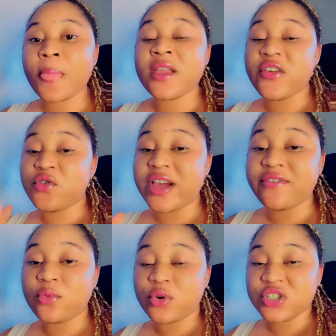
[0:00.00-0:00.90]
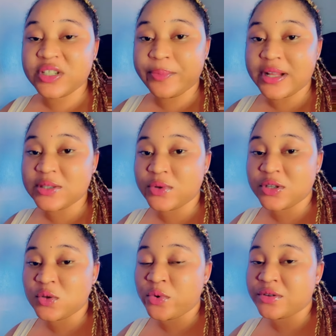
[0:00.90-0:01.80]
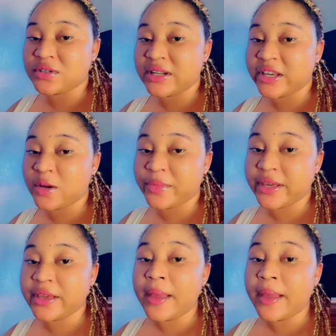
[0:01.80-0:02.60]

If you haven't watched the part one, do well to click on my